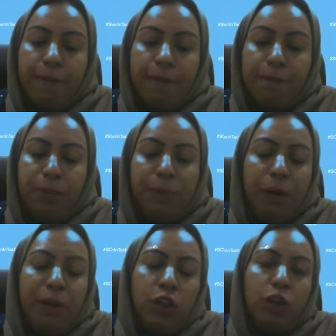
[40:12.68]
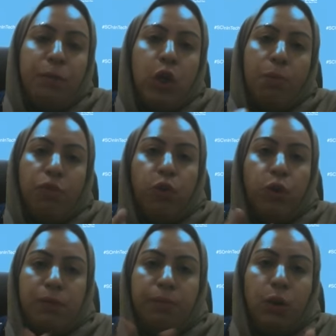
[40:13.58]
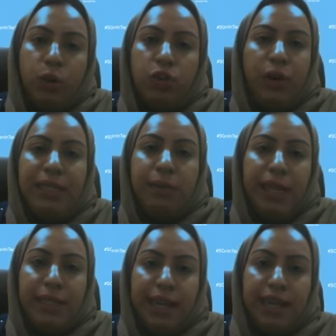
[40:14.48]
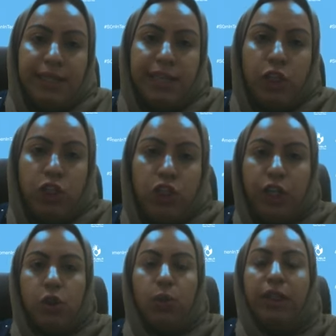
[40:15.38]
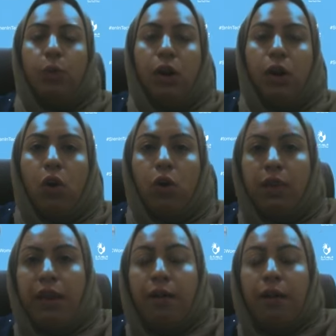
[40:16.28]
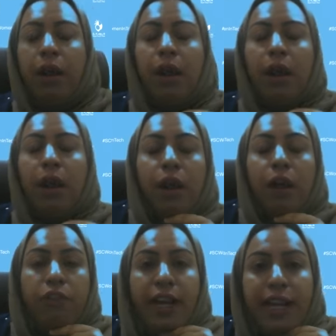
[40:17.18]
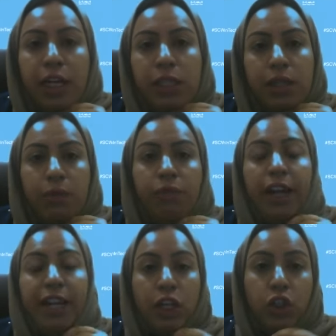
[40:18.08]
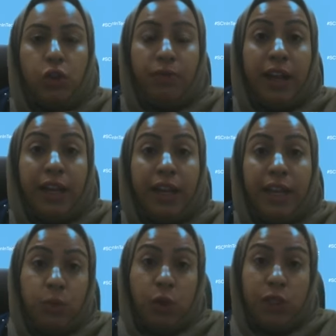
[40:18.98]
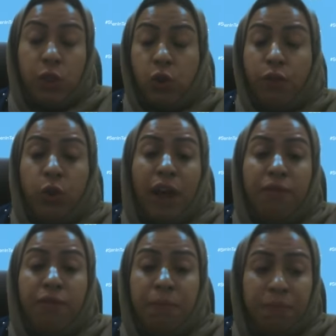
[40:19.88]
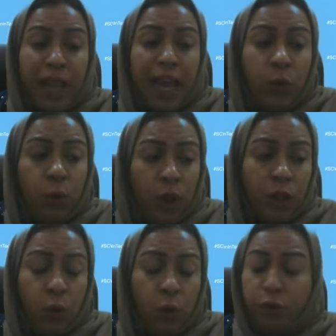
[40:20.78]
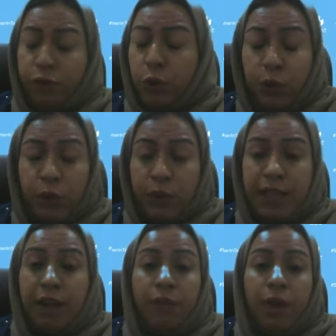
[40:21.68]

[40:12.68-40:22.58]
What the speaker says: people might not be comfortable with ready-made Excel sheets when they work on their finance model. So if you have anyone or if you yourself